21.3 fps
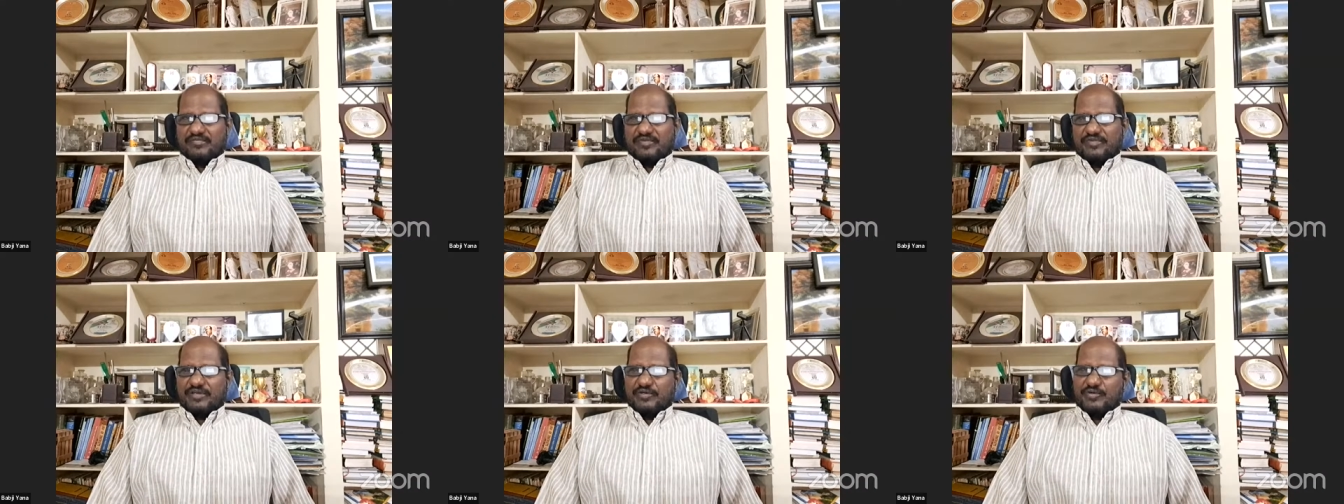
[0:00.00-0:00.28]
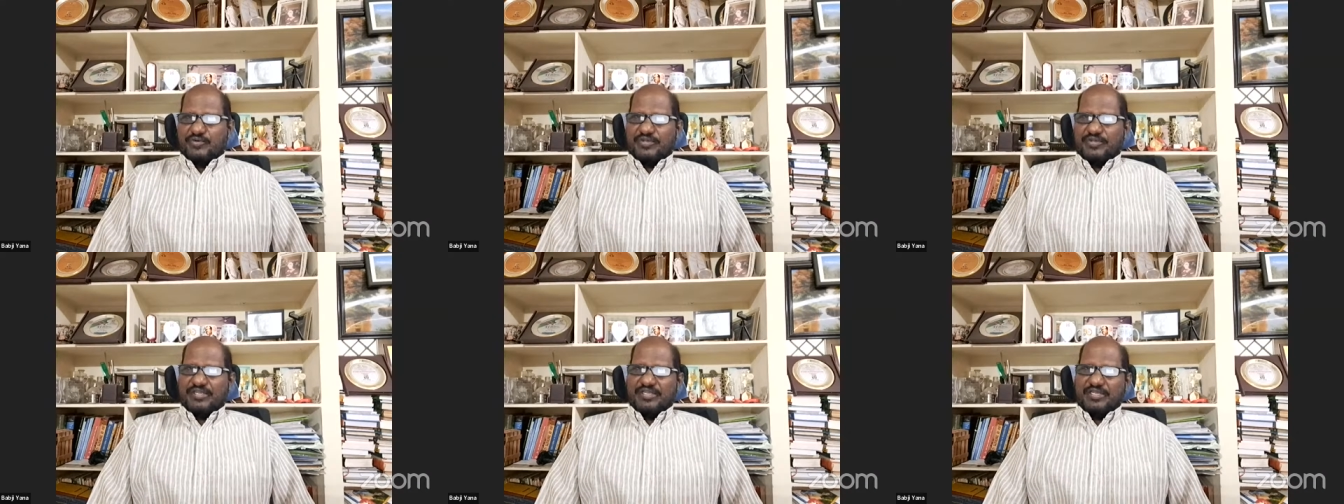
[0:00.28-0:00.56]
for
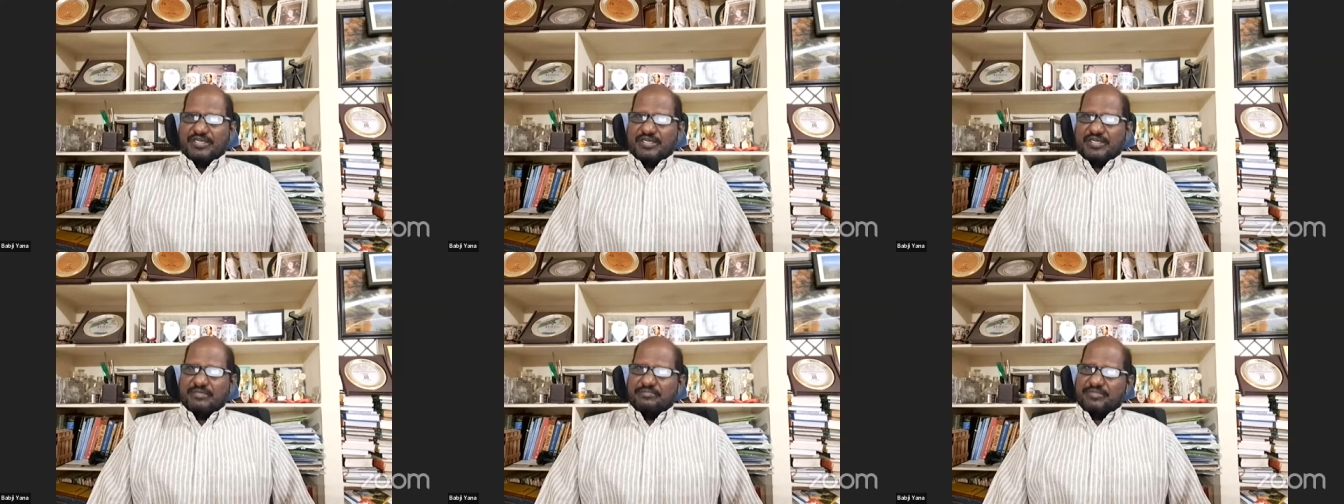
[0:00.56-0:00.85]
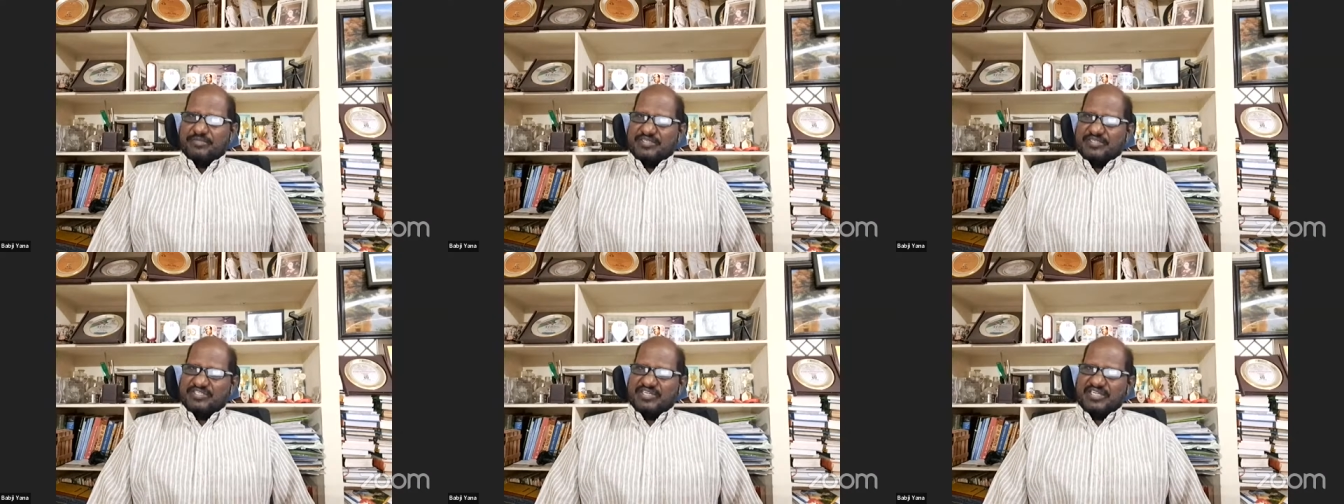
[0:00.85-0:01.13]
doing
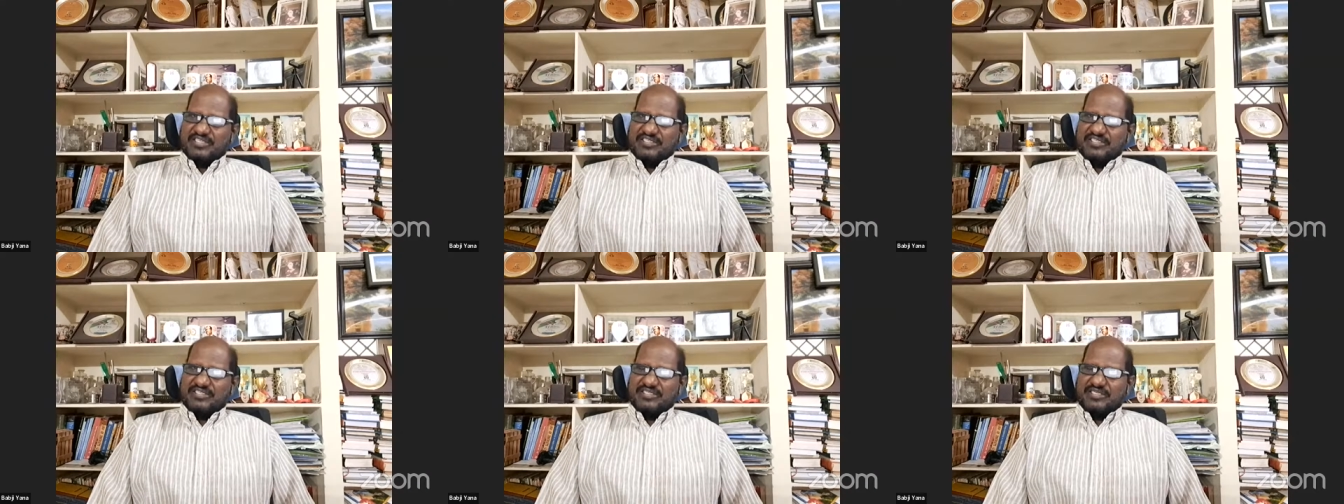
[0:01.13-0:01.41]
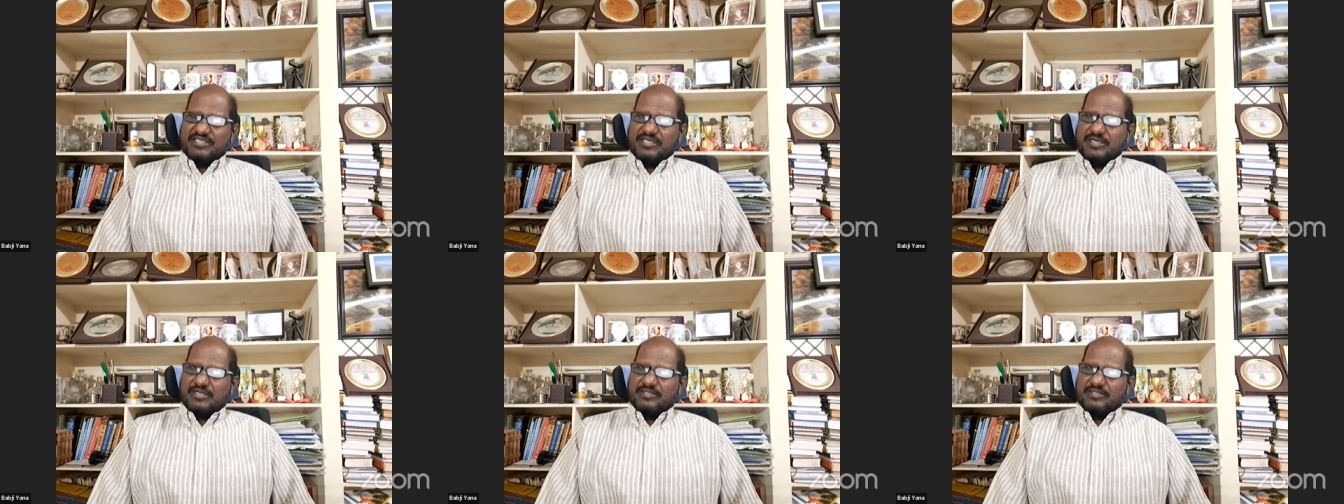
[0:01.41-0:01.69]

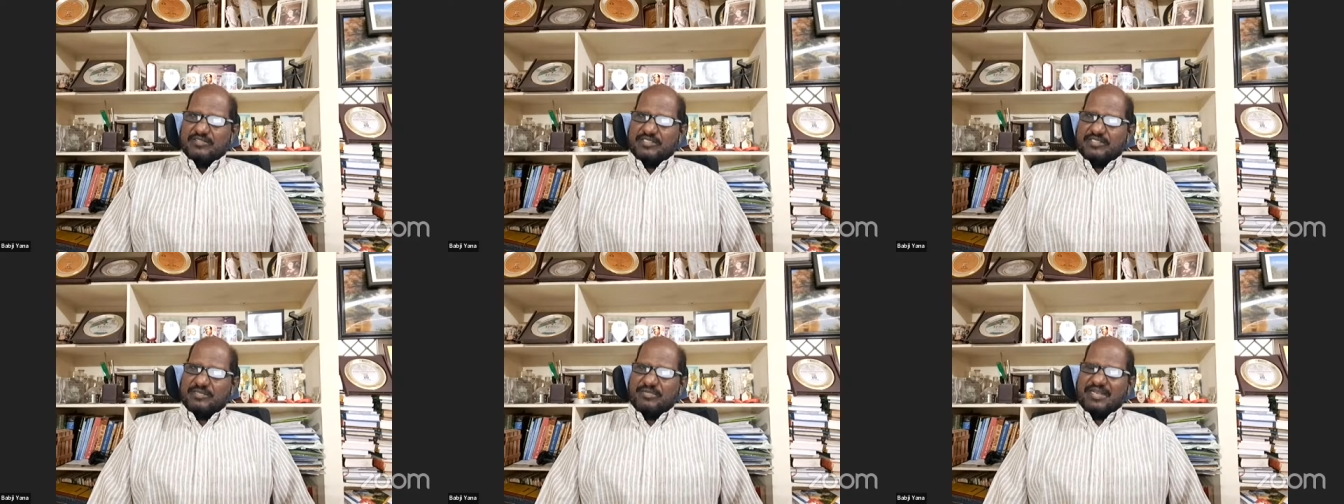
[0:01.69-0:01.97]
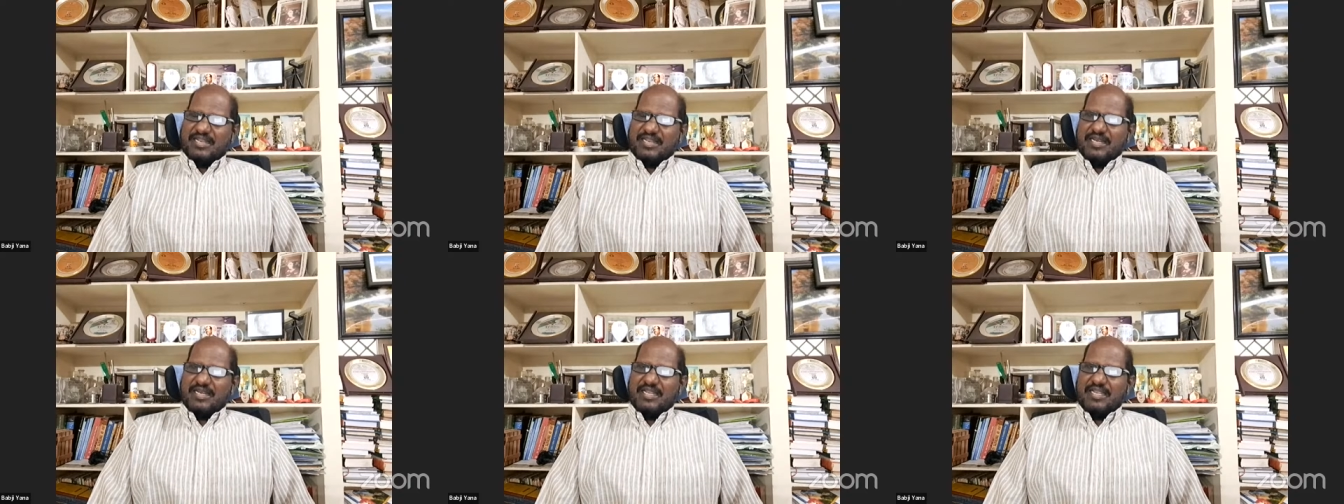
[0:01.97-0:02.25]
business.
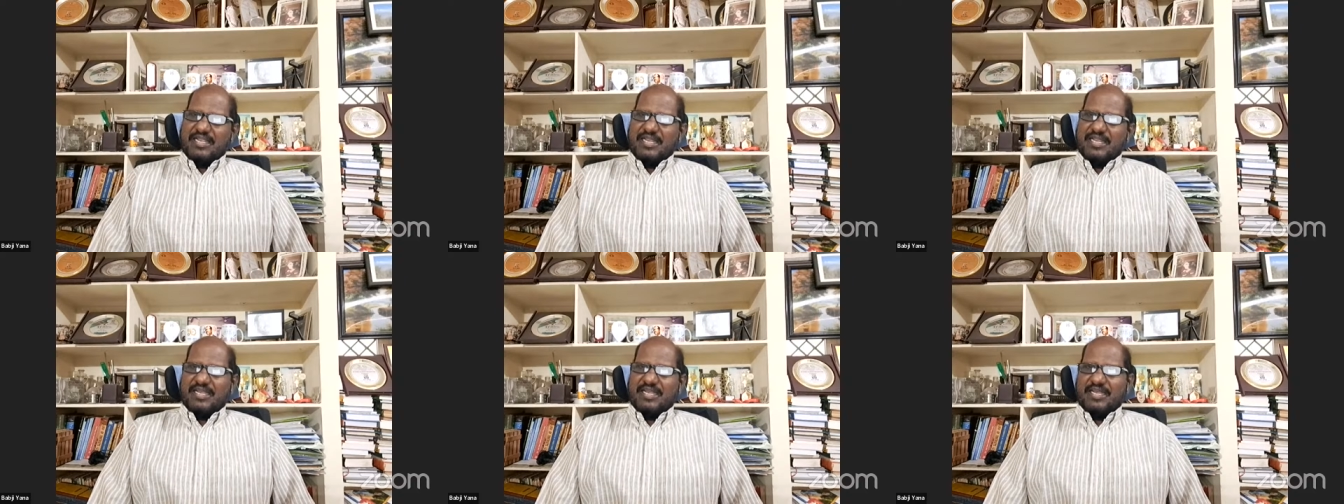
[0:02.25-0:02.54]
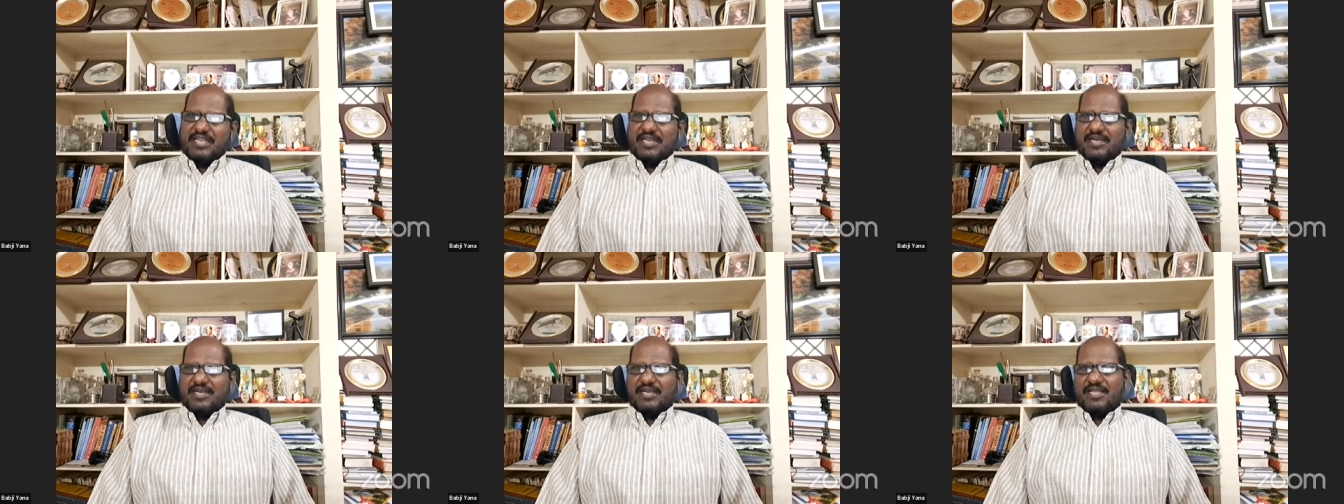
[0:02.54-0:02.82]
Similarly,
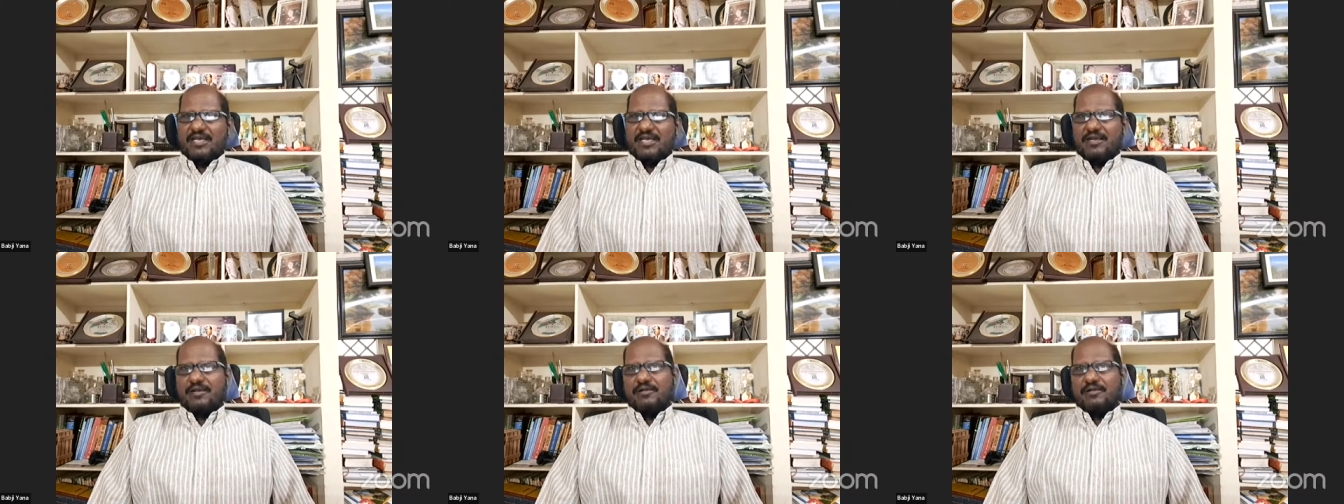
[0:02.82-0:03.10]
Indian